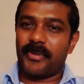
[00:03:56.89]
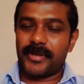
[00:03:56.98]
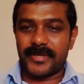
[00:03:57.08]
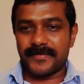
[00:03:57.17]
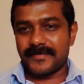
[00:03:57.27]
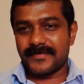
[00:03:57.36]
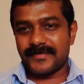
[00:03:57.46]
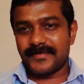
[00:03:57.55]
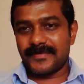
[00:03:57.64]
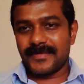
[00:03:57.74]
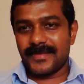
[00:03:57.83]
many,
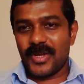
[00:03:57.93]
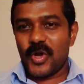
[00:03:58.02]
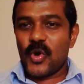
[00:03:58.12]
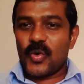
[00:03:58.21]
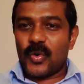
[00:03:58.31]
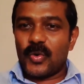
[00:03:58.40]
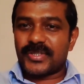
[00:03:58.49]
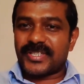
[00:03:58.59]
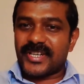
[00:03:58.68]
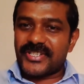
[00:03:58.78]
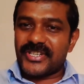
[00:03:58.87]

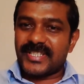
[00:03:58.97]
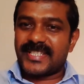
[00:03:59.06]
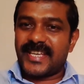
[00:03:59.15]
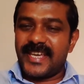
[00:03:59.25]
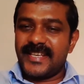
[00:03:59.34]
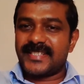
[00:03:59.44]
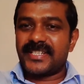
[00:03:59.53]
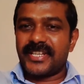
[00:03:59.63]
whose treasures keys